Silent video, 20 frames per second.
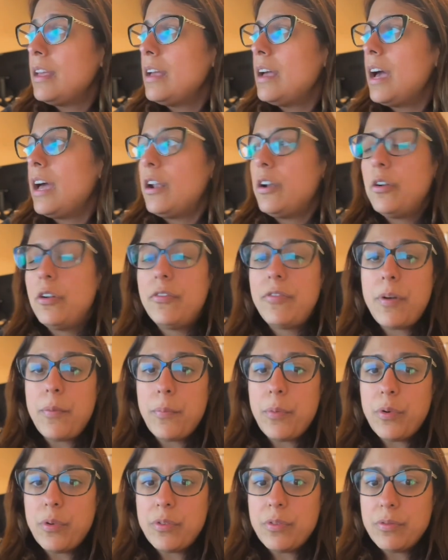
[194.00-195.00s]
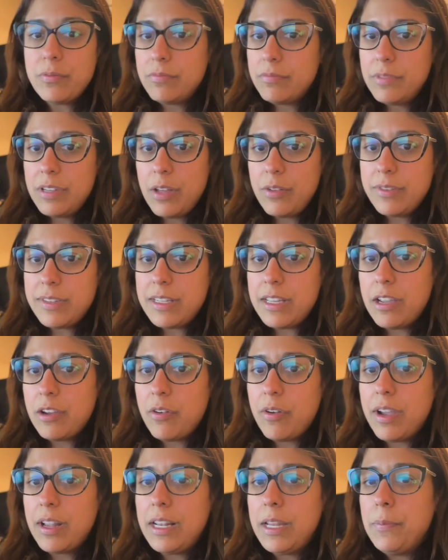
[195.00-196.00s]
I don't know if I'm pronouncing it
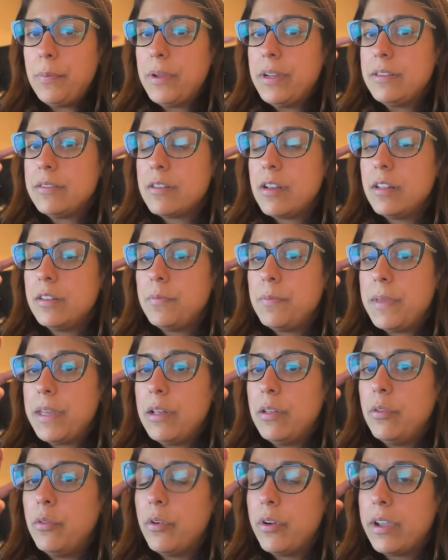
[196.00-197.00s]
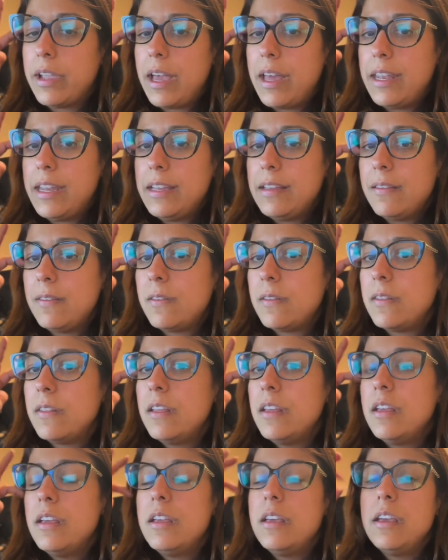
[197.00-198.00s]
correctly, but it's called Miele Organics.
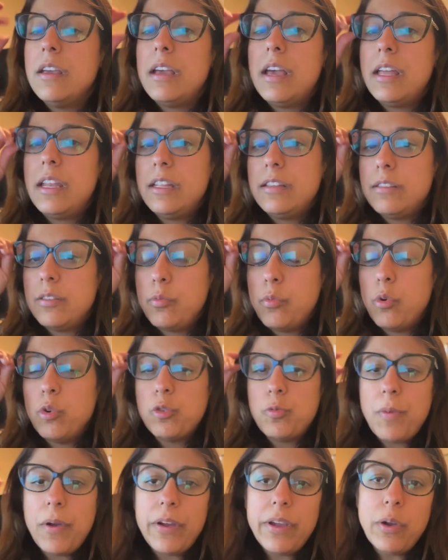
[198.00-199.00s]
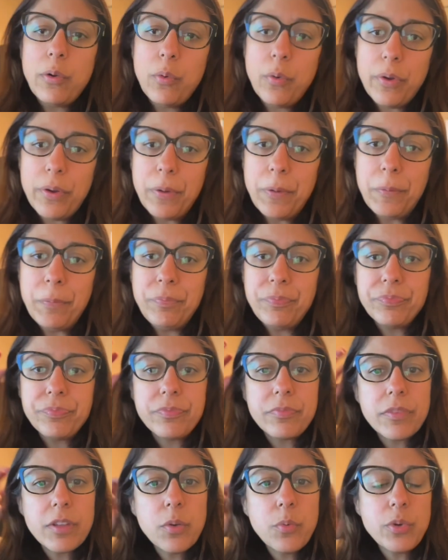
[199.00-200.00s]
And it's a rosemary oil,
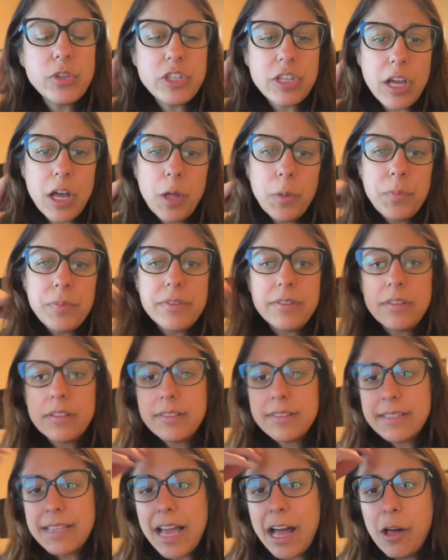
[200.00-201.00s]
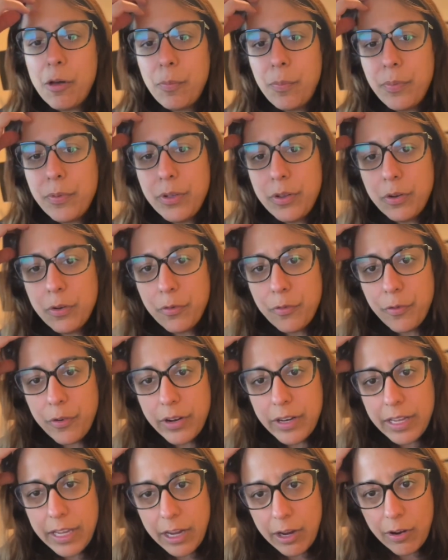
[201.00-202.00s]
which helps the scalp, you know, for
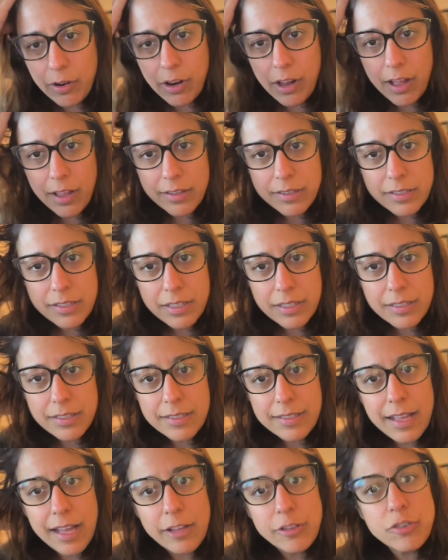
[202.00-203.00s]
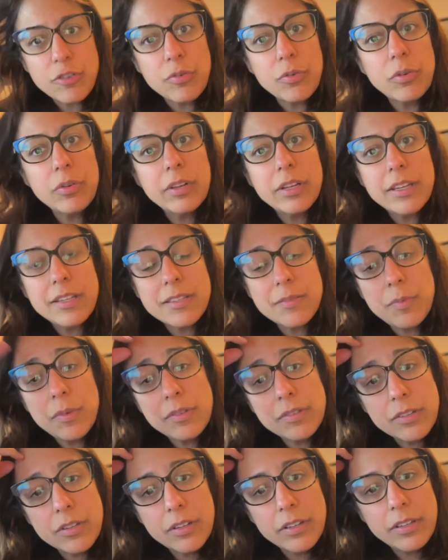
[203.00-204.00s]
any hair loss. It's natural and it
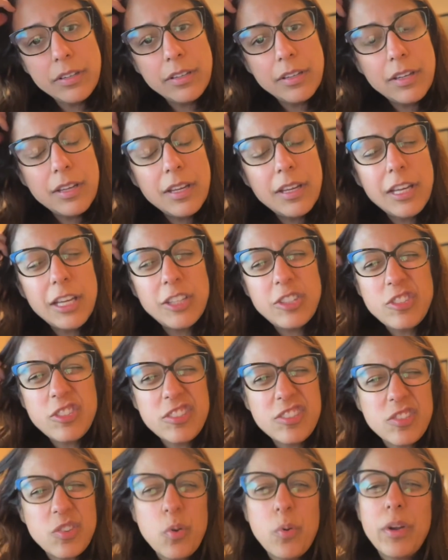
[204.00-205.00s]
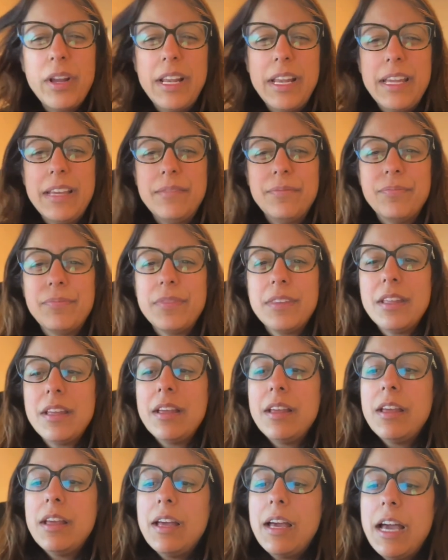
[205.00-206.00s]
smells good. It's just oily.
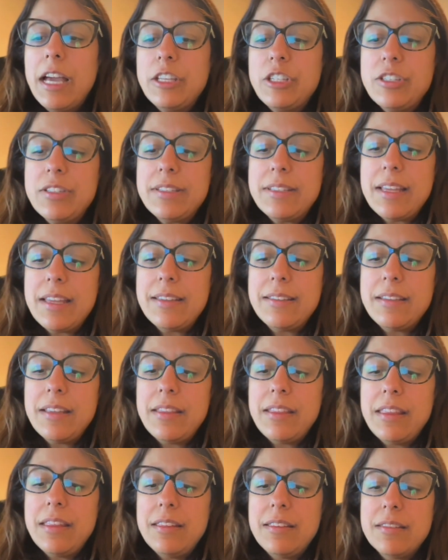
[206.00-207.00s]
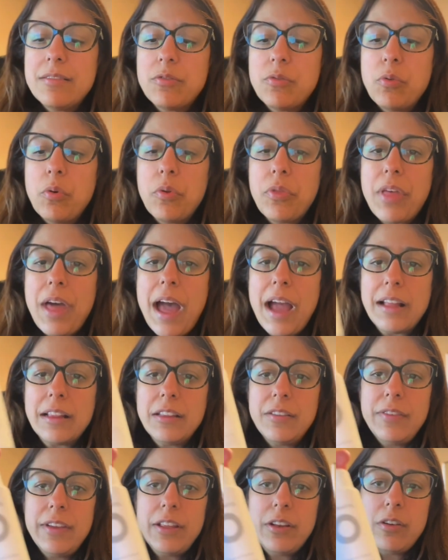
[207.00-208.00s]
I just tested this growth
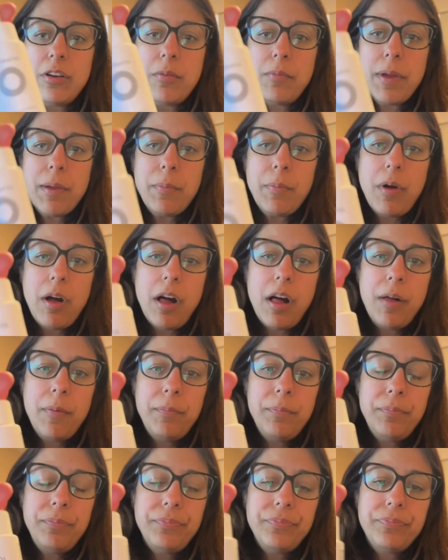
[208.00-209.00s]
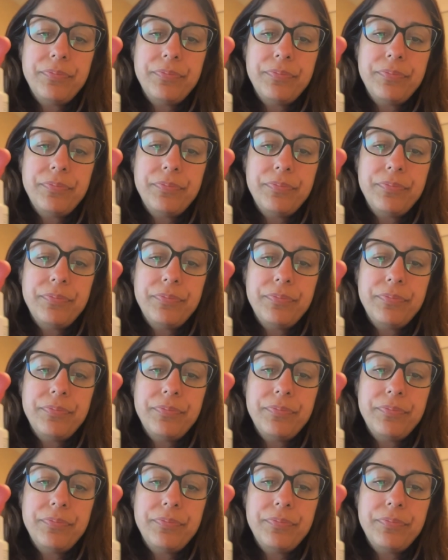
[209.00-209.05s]
activator on my palm.